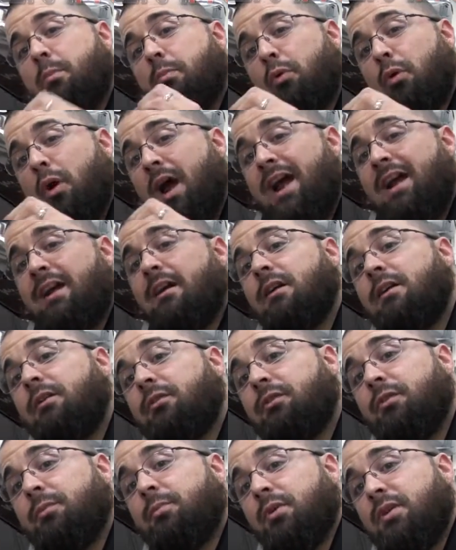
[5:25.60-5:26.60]
prior
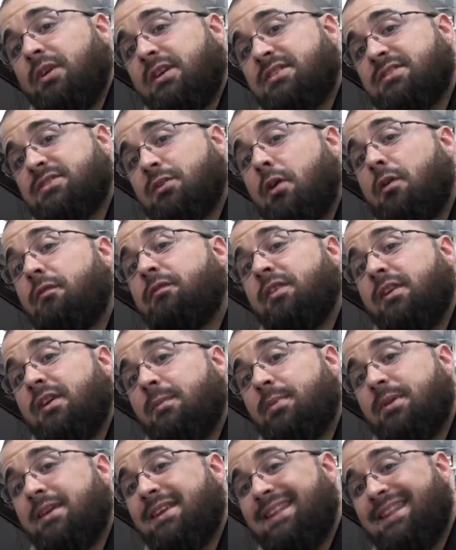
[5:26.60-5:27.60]
to putting a soft
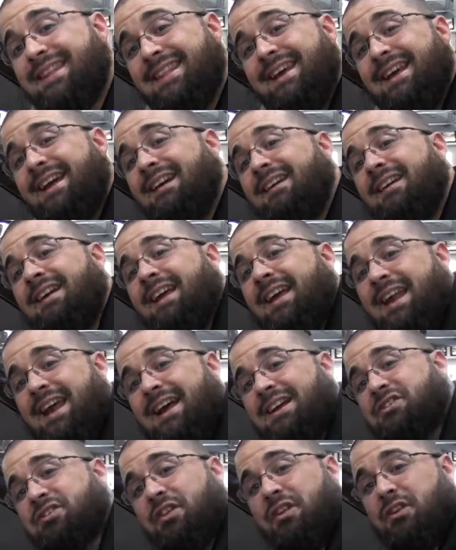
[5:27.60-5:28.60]
tip in there and
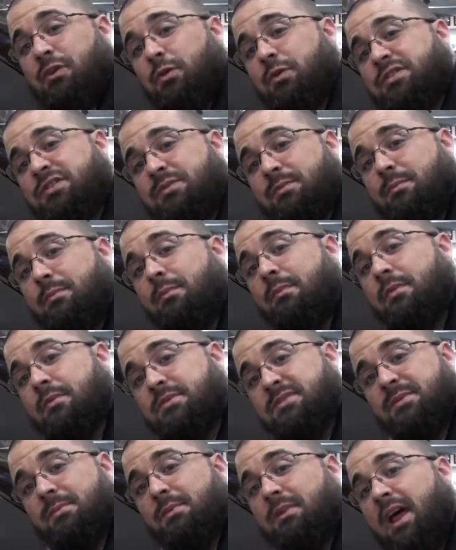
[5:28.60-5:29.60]
actually doing some
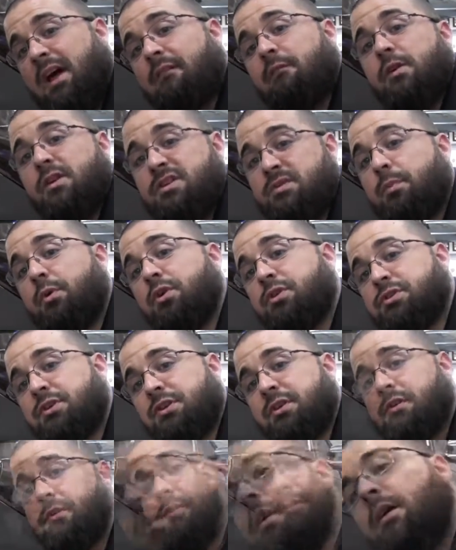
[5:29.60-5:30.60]
leverage
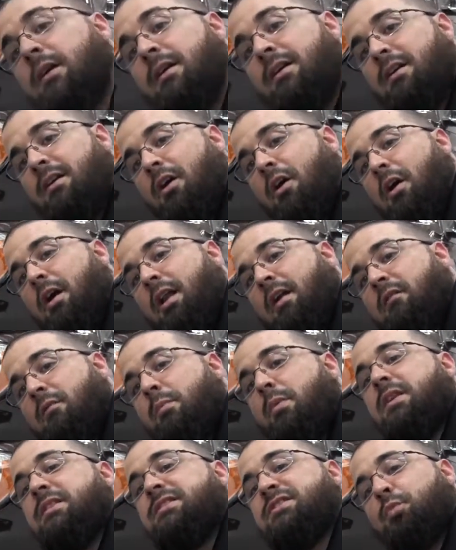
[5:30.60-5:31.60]
pushing. All right,
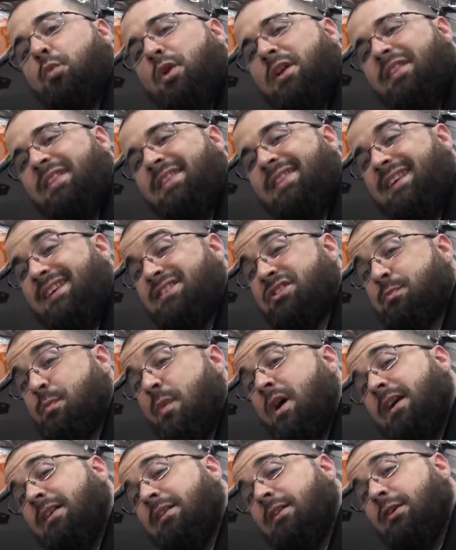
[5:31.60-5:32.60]
everybody, so one of the things you
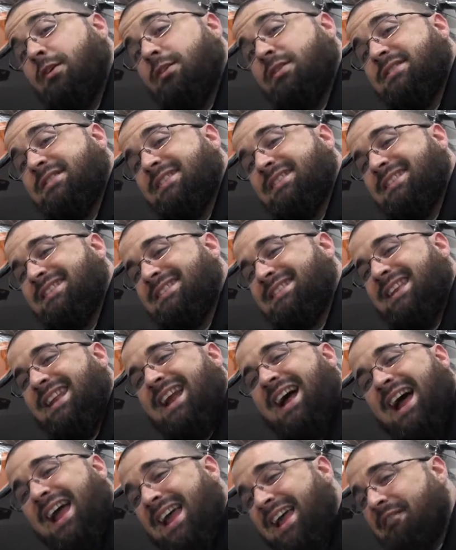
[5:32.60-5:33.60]
might notice is that
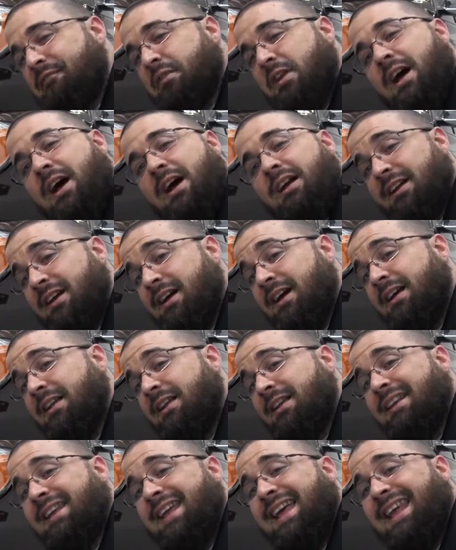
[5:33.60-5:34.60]
I have not
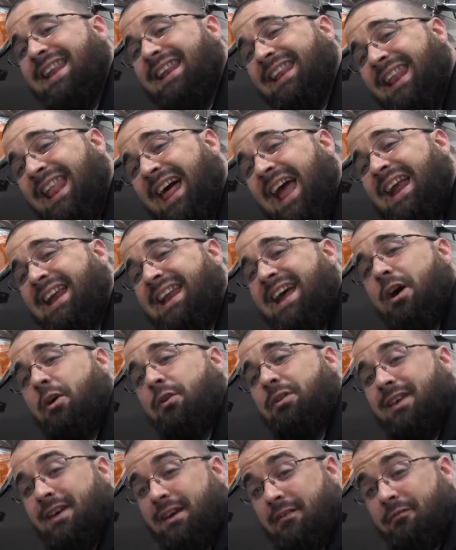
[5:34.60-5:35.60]
gotten a light
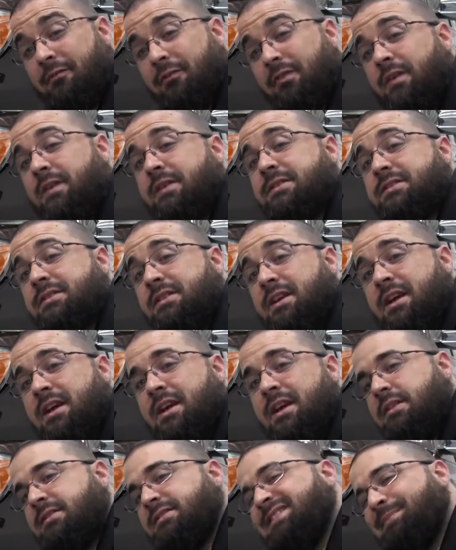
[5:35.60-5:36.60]
out yet for this.
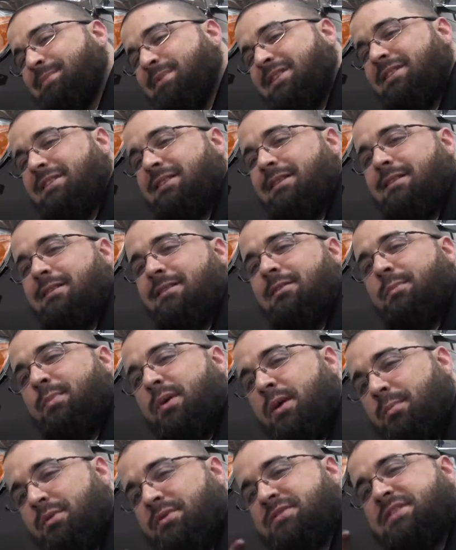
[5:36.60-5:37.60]
Typically, you know,
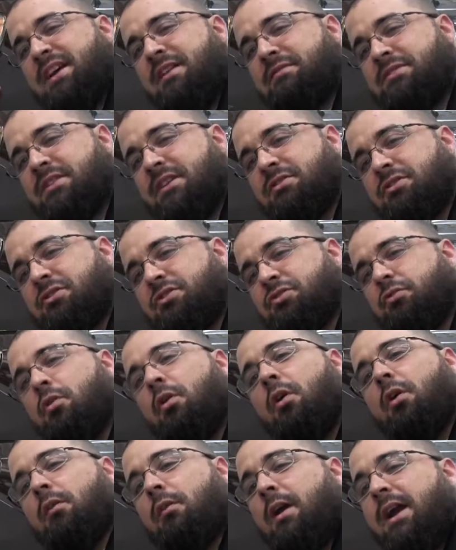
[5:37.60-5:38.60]
bumpers have such a
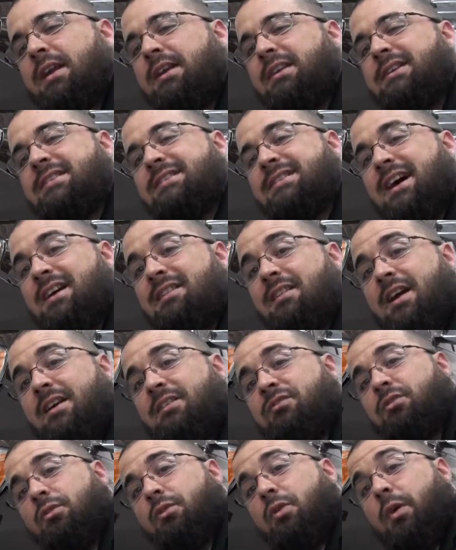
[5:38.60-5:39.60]
strong radius, I
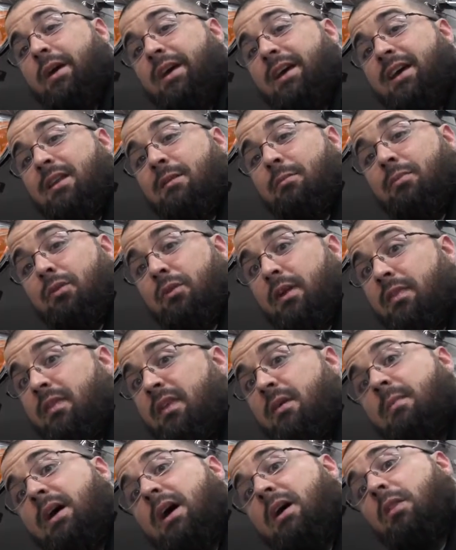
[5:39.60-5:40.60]
like to go ahead and blend
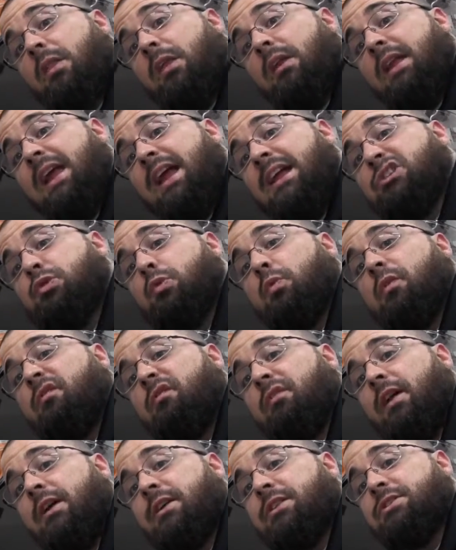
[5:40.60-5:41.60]
them out in the natural
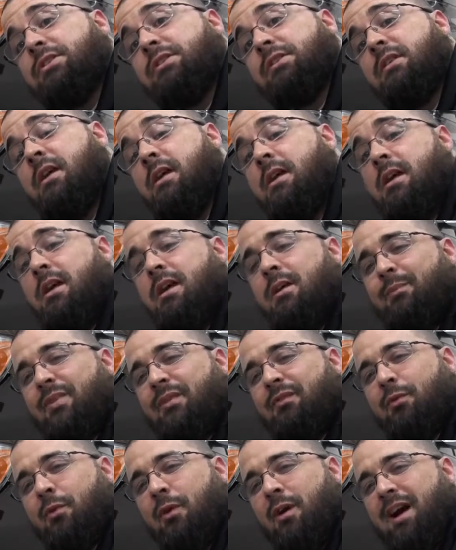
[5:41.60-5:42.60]
reflection
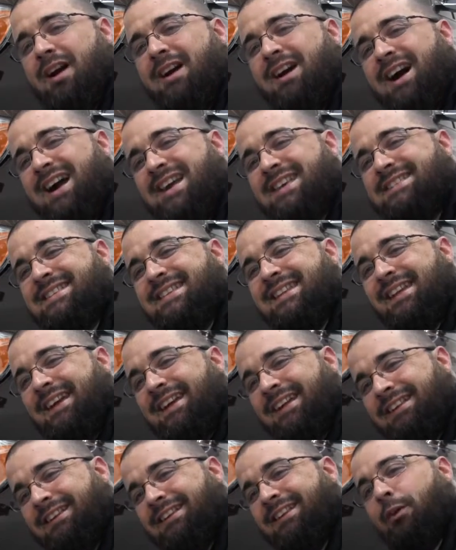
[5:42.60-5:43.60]
before I
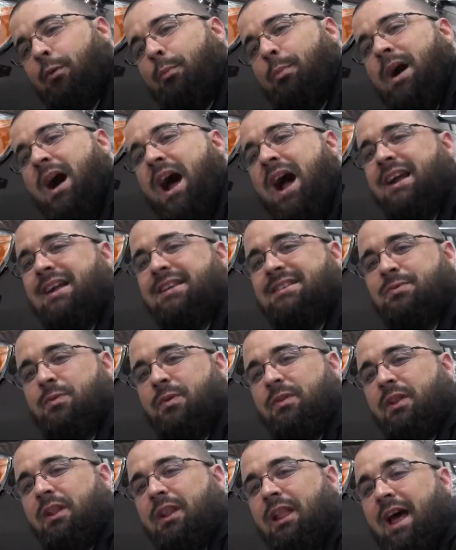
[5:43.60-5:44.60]
isolate little pockets
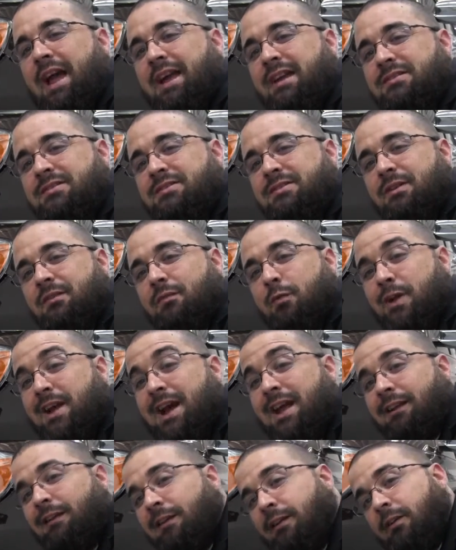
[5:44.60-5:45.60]
with a light. So if we
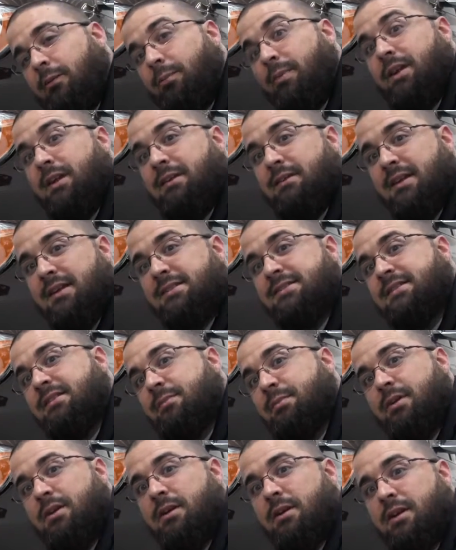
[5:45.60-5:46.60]
got little bitty dents that
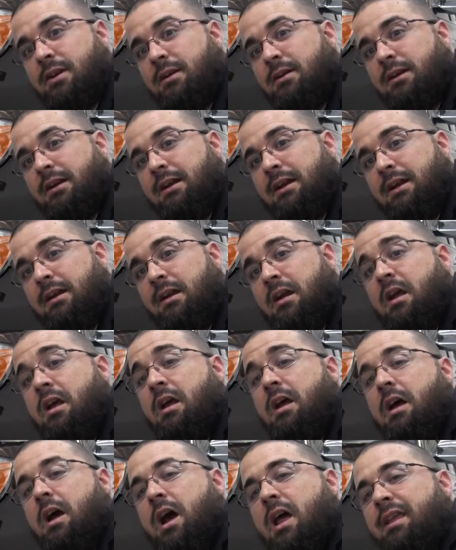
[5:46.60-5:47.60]
appear here and there,
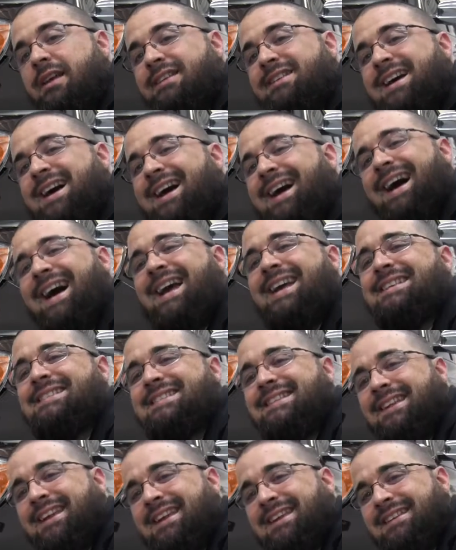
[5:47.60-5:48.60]
I like to
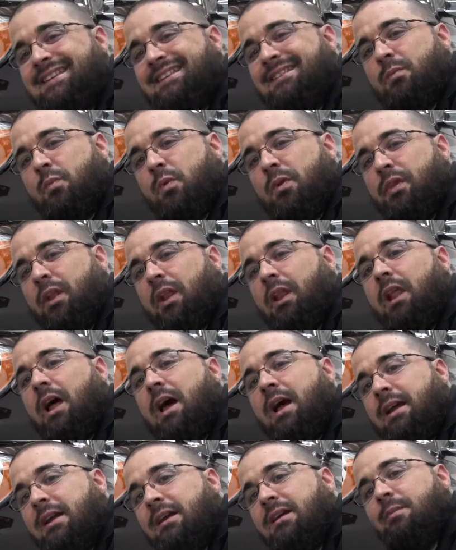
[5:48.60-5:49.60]
isolate them with a
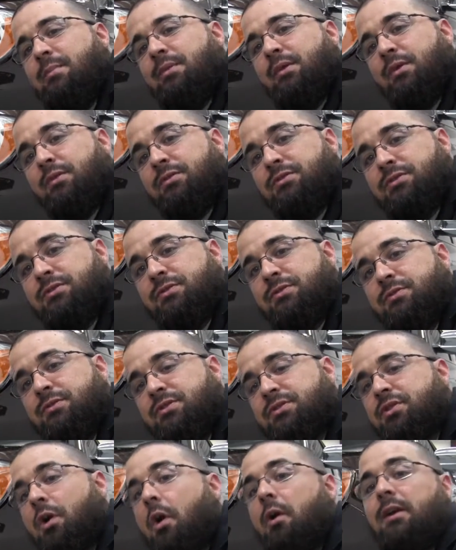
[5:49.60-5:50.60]
light opposed to
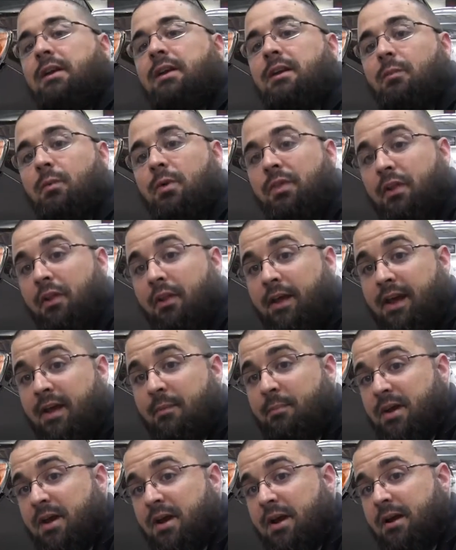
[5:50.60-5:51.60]
starting it with a
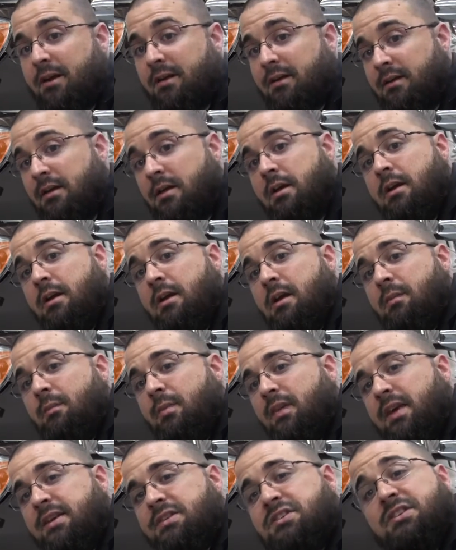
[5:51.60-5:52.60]
lamp behind it.
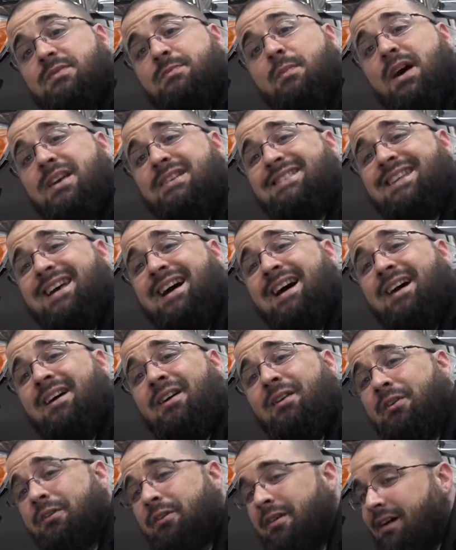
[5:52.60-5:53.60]
But that's just my
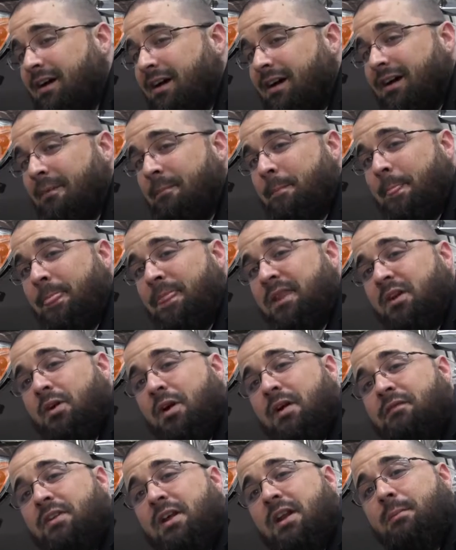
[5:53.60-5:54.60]
style. You know,
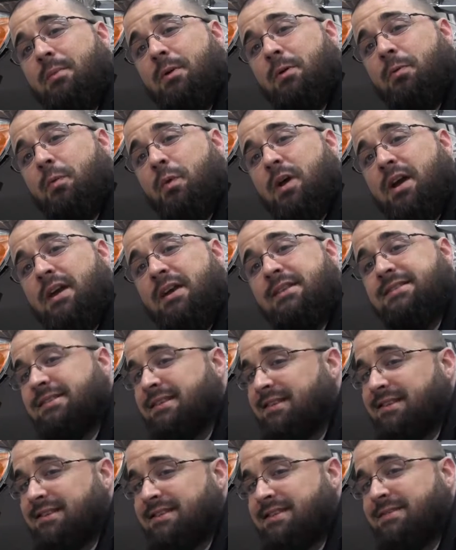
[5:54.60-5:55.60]
I've done it both ways,
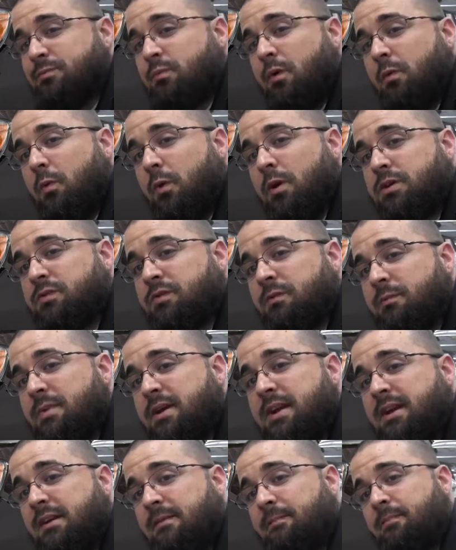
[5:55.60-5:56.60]
and this is what works for
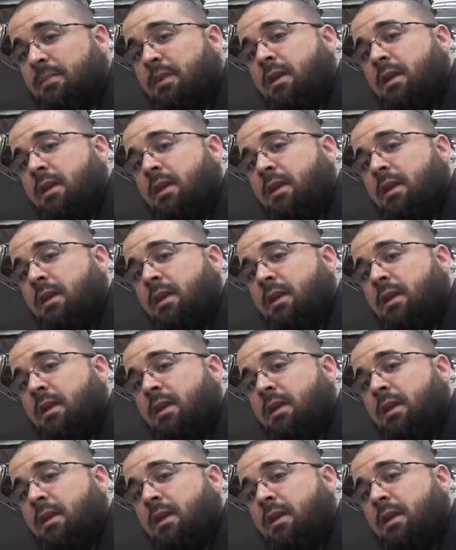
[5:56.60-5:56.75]
me.